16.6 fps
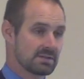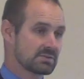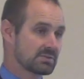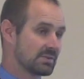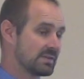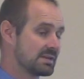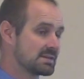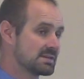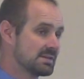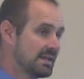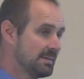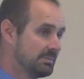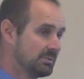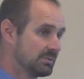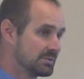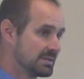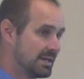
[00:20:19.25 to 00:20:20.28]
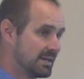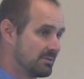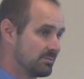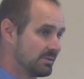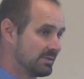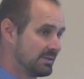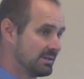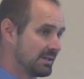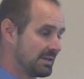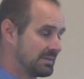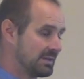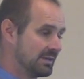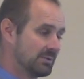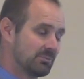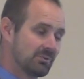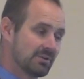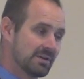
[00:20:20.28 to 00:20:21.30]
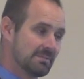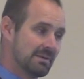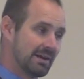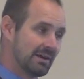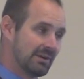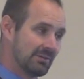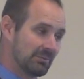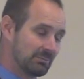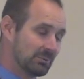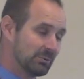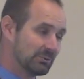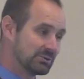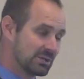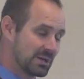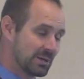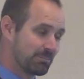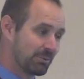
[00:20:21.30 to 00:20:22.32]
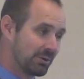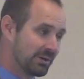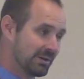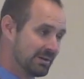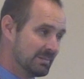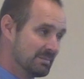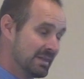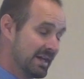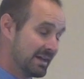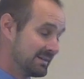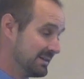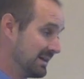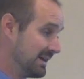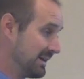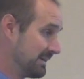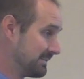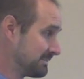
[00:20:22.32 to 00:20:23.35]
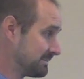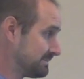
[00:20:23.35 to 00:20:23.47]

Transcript: So the disciples had really nothing to worry about on the road to Capernaum that day.